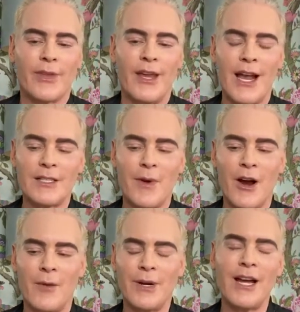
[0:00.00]
it has
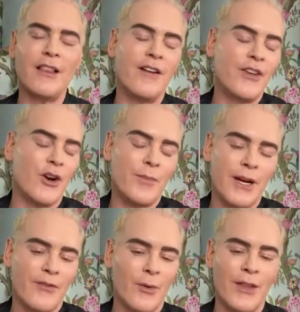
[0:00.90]
my heart. But I love Europe
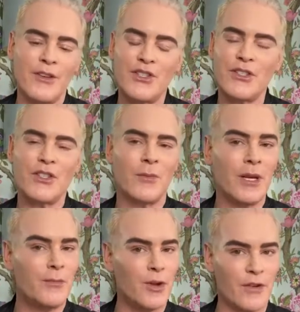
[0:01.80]
in every way. There's just so
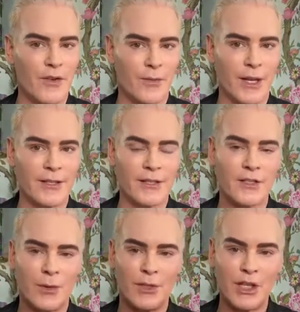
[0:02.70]
many beautiful
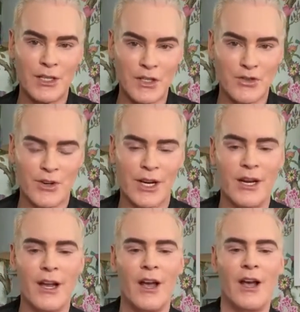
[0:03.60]
places, so much
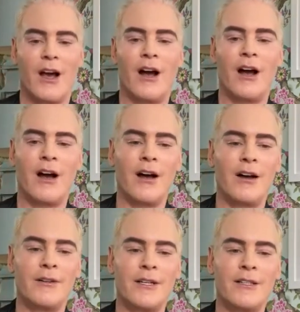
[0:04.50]
history.
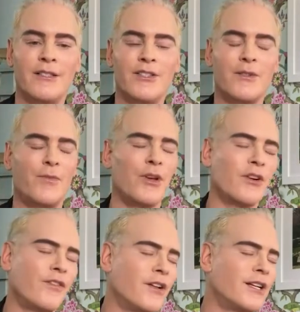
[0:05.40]
It's just
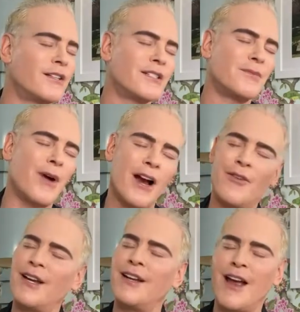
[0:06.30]
beautiful and
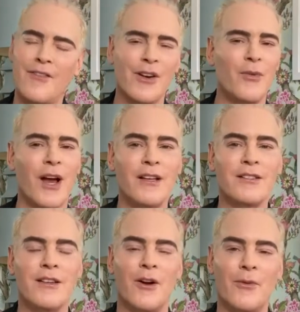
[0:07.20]
inspiring in every way.
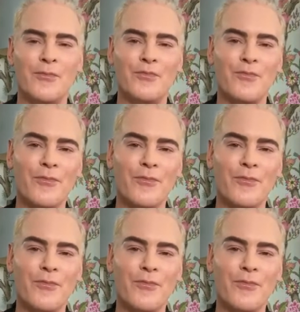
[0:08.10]
So